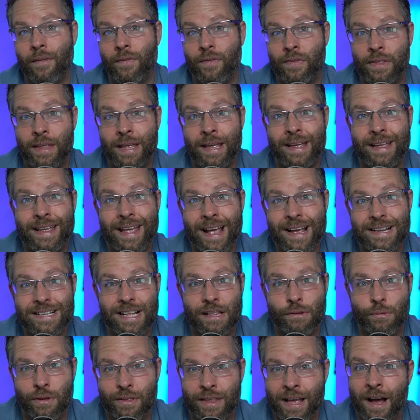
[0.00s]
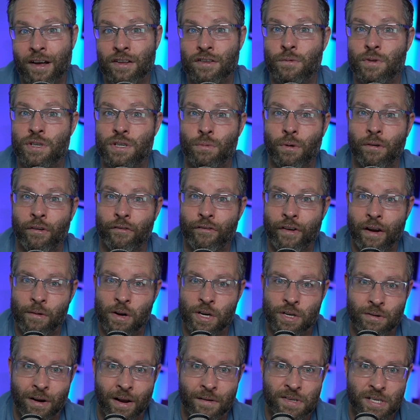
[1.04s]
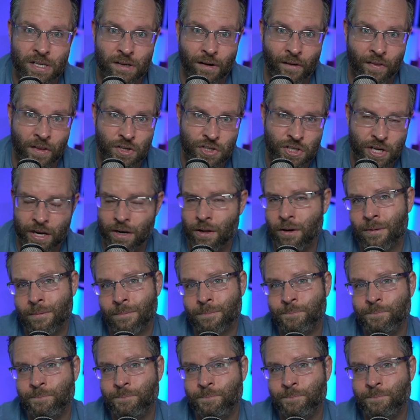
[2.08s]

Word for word: the KC3000, which is one of our favorite drives here on the channel.